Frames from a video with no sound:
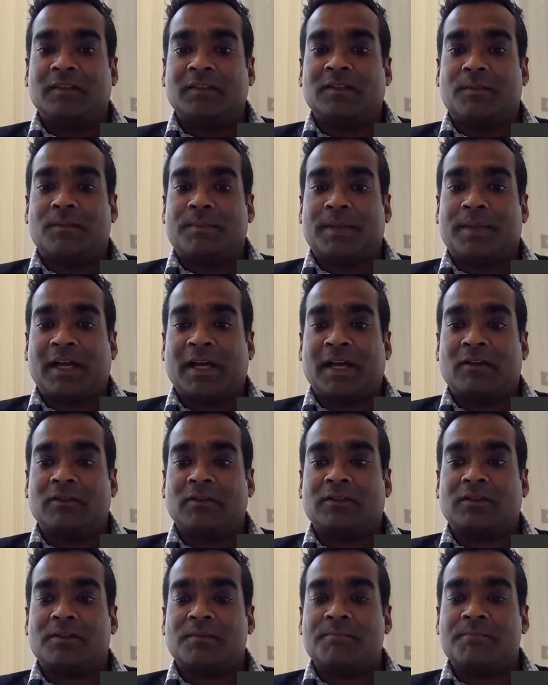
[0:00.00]
is
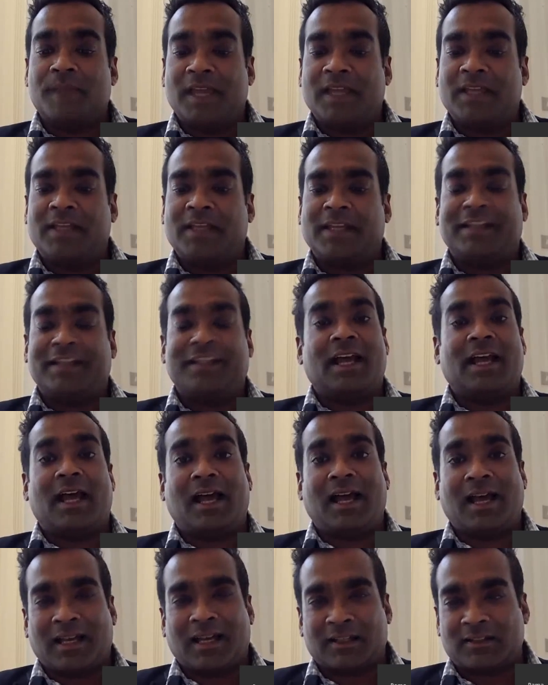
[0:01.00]
about making an
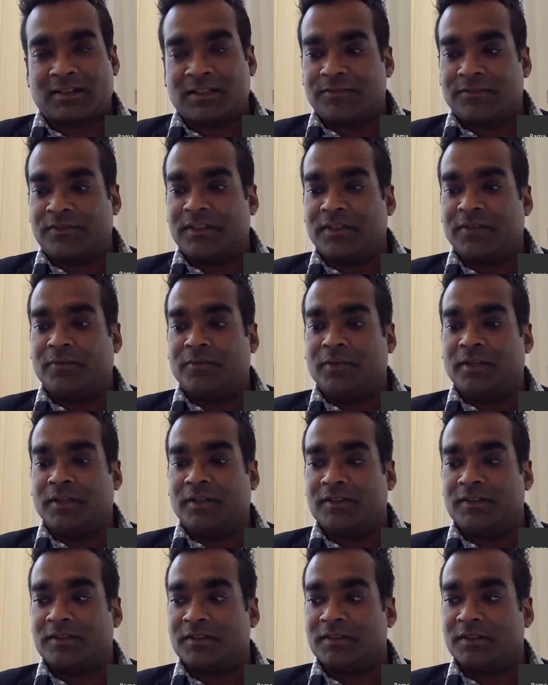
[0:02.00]
active
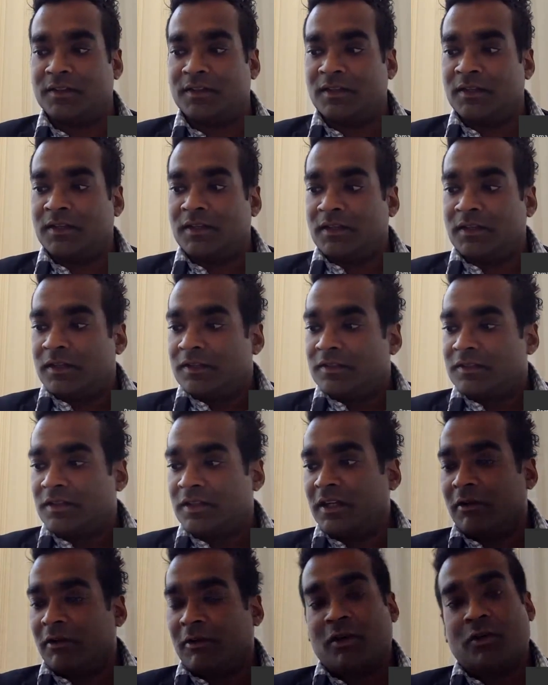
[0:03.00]
difference. So, you
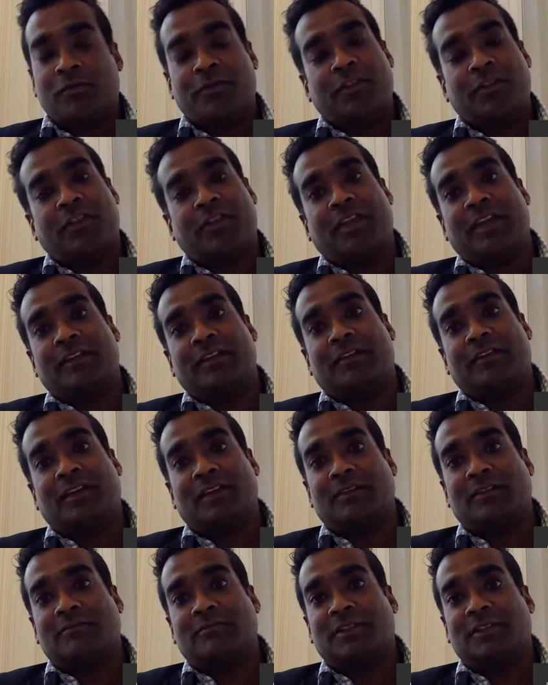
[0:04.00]
know, I often think
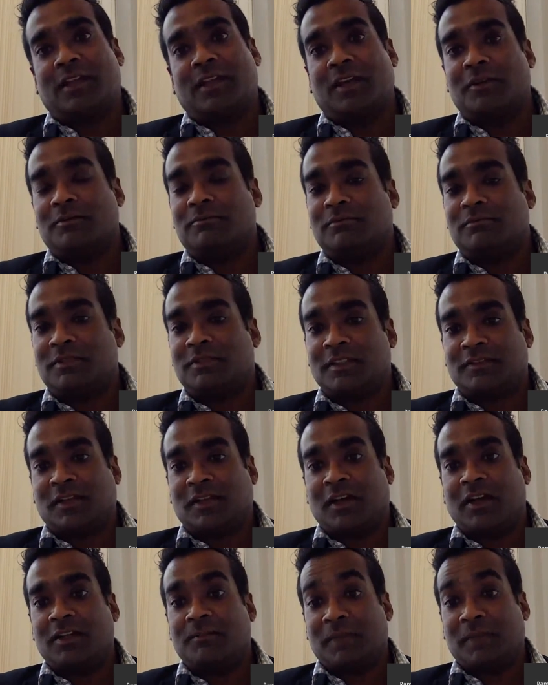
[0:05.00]
that, you know,
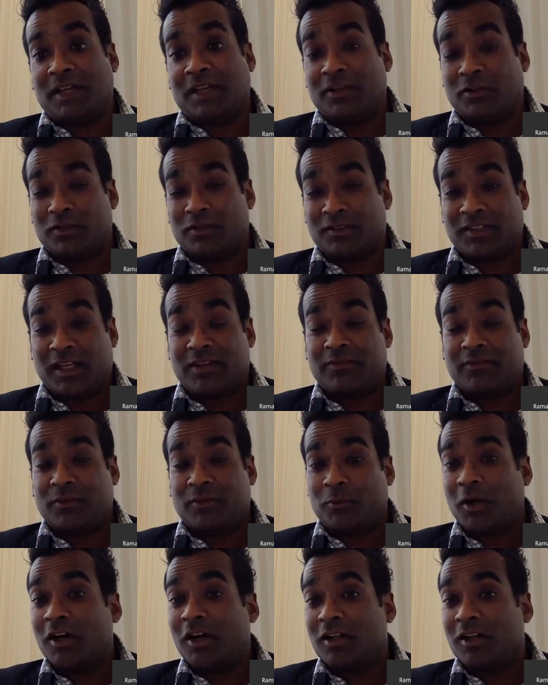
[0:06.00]
design may not save the
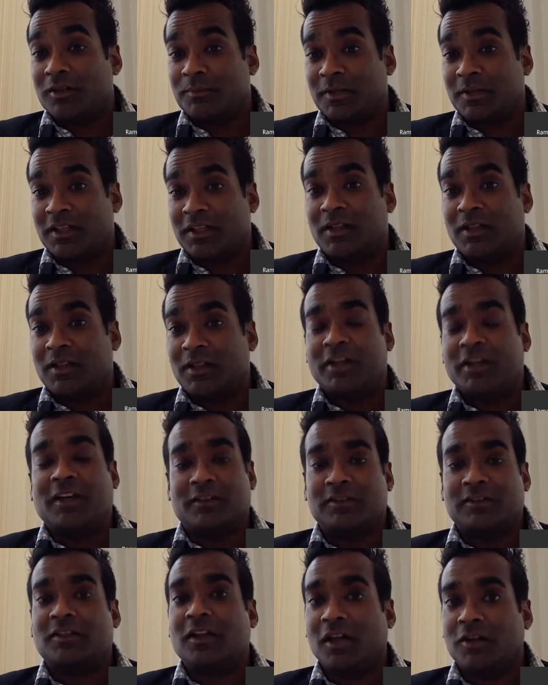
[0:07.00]
world, but it will
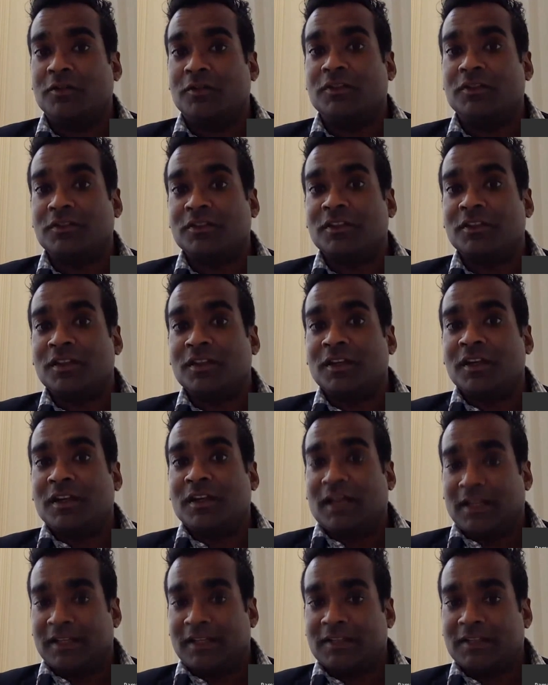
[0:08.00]
bring us close.
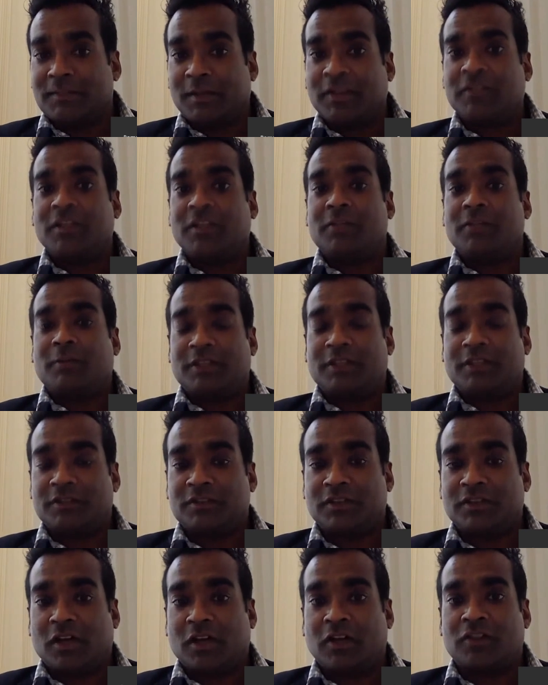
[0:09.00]
And especially when you
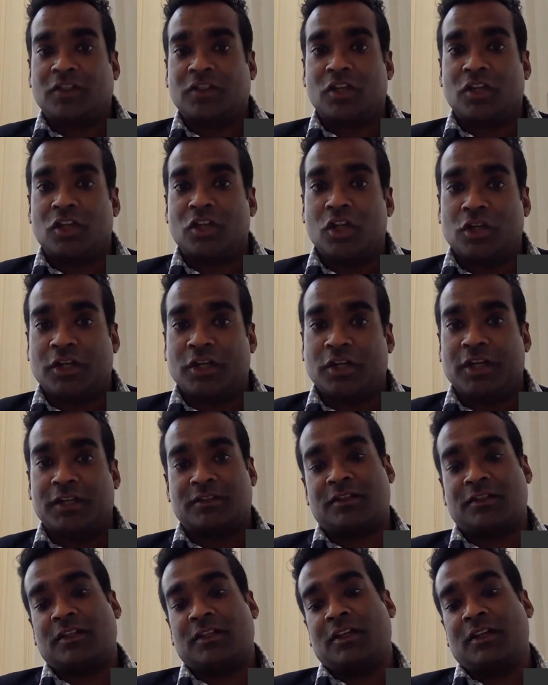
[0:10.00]
start to look
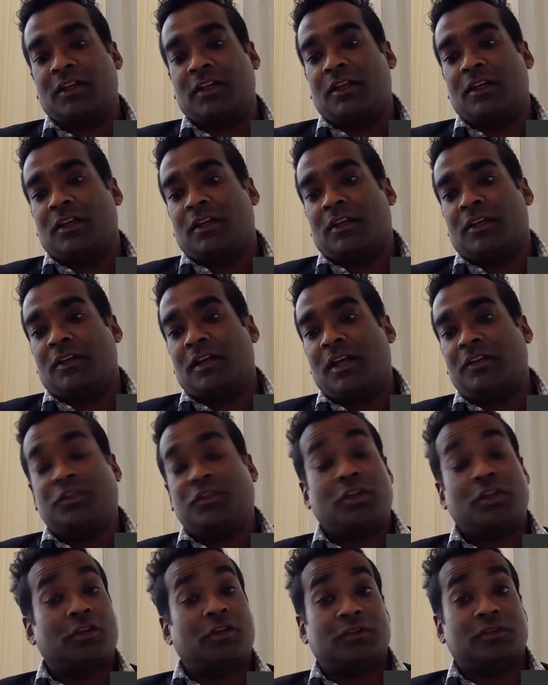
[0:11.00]
at
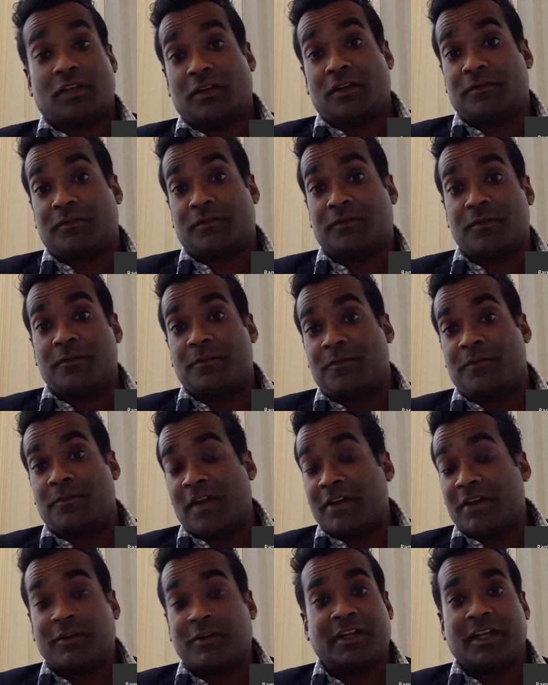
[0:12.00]
issues of
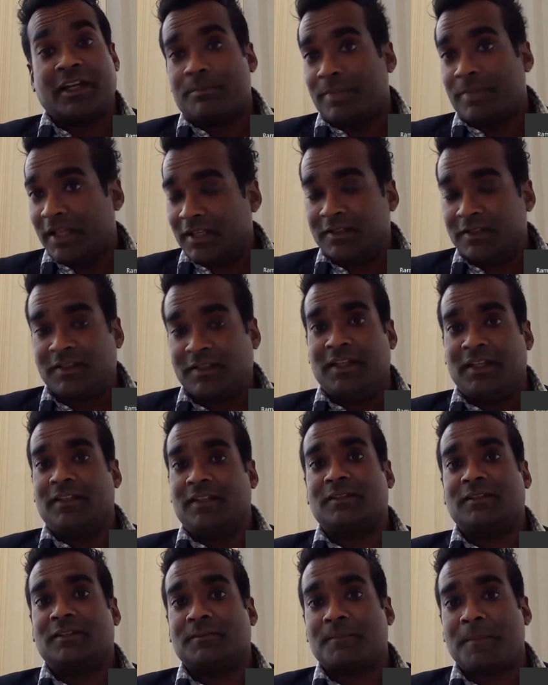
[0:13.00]
varying
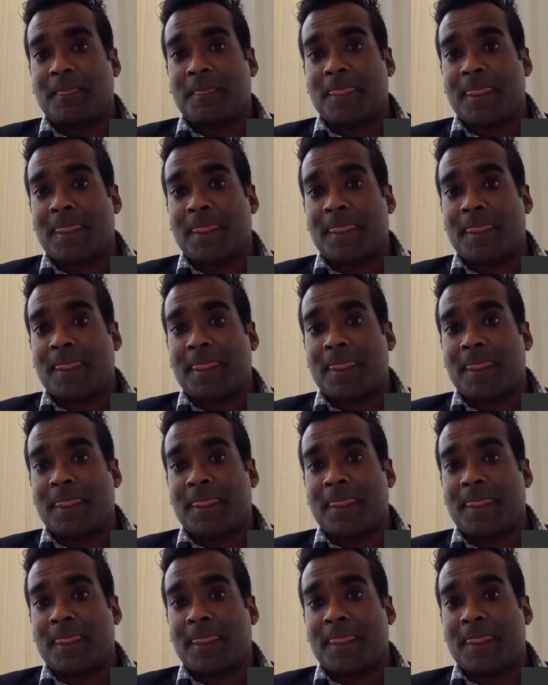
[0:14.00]
abilities,